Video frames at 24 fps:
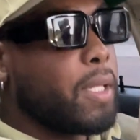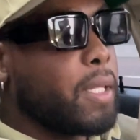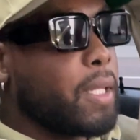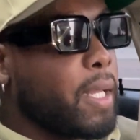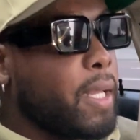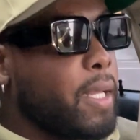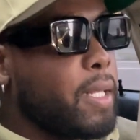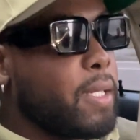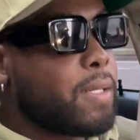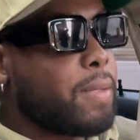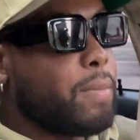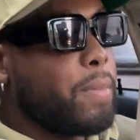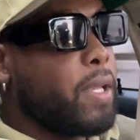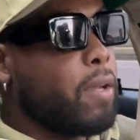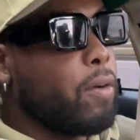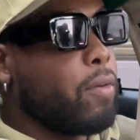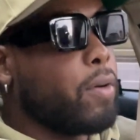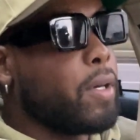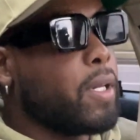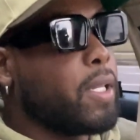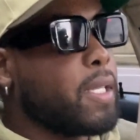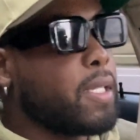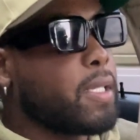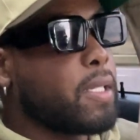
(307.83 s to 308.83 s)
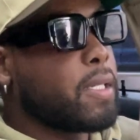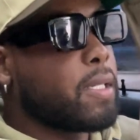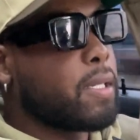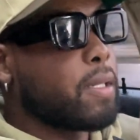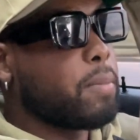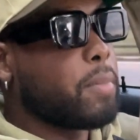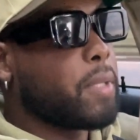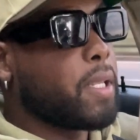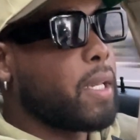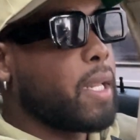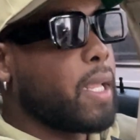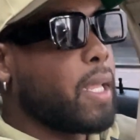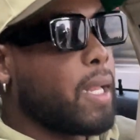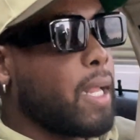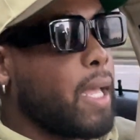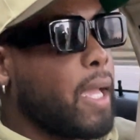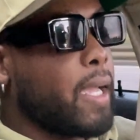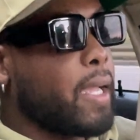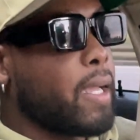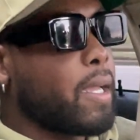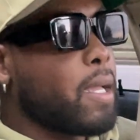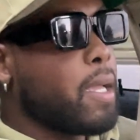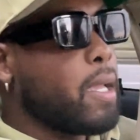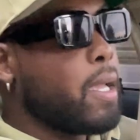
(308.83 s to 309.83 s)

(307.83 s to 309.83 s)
thing to me, or this is something that like,